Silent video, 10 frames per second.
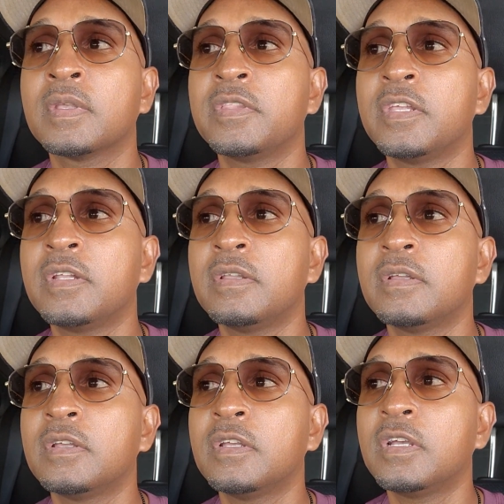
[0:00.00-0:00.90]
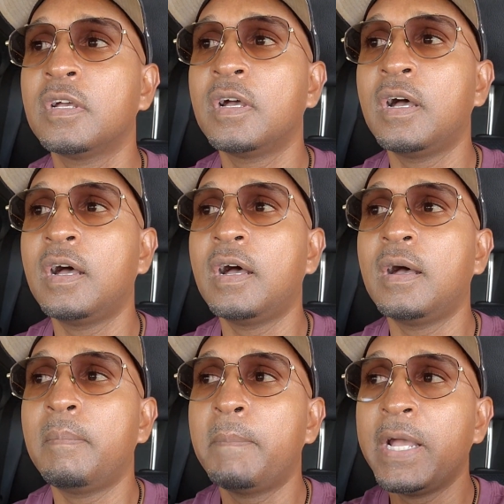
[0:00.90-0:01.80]
Then
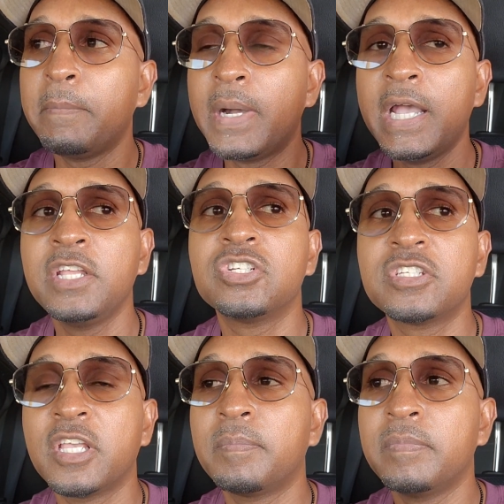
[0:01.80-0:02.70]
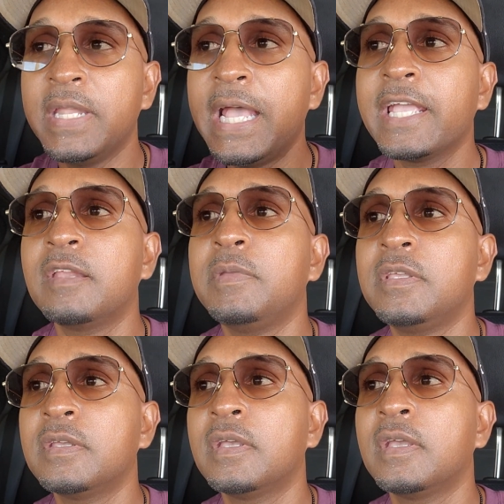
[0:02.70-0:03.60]
my mind just kept nagging
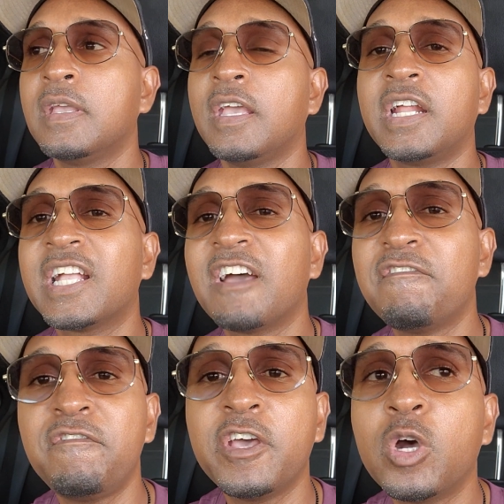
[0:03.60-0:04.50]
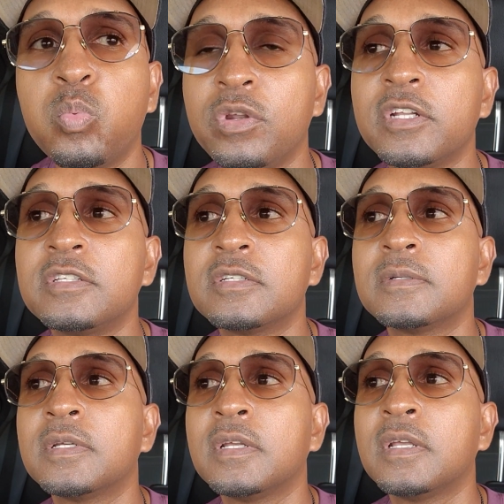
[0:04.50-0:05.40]
me and I got fed up with it.
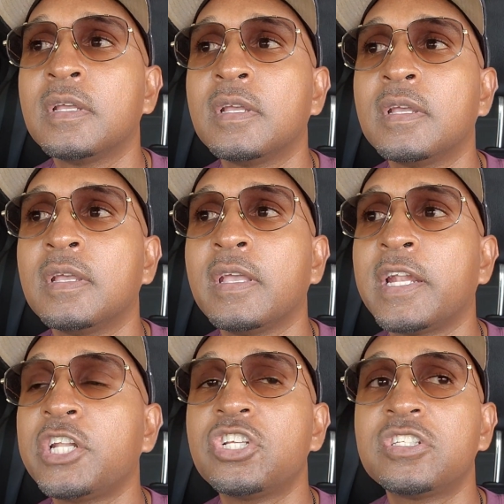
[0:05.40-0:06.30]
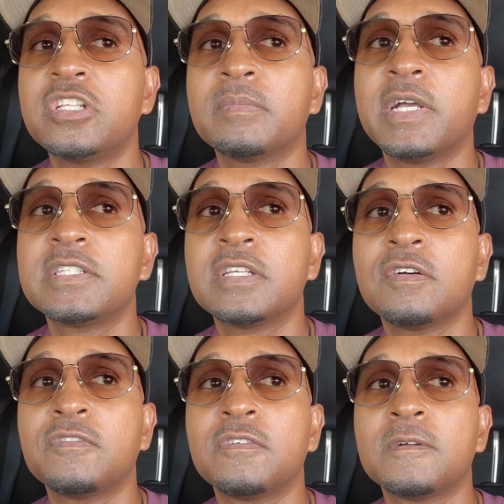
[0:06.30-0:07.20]
And I just said to
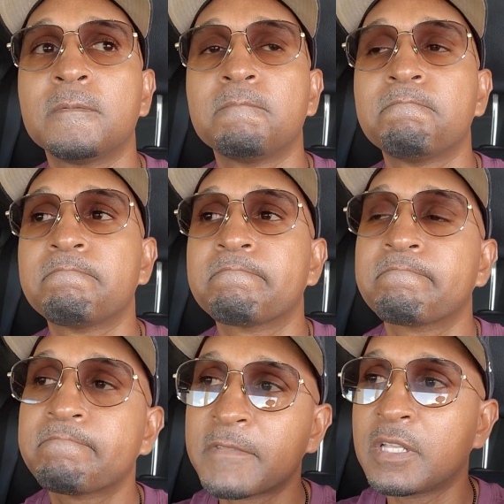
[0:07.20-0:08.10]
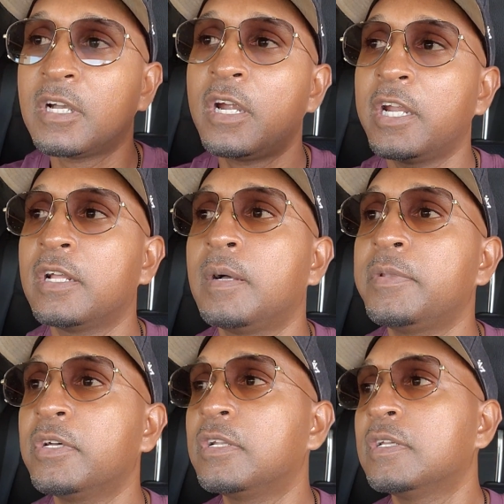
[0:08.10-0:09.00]
myself, all right,
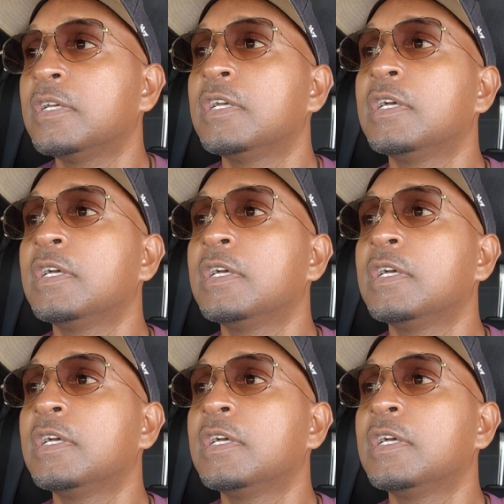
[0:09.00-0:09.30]
I'm done.